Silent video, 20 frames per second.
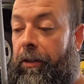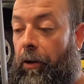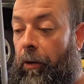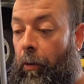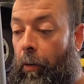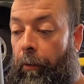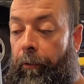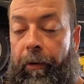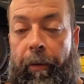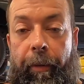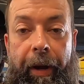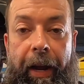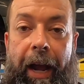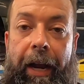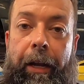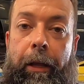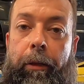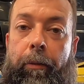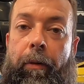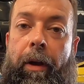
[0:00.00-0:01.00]
So you're going from a
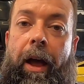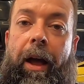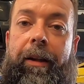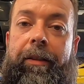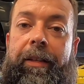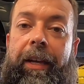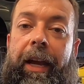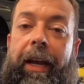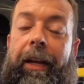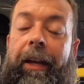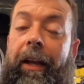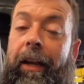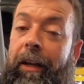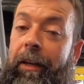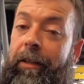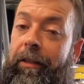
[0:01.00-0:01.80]
93 octane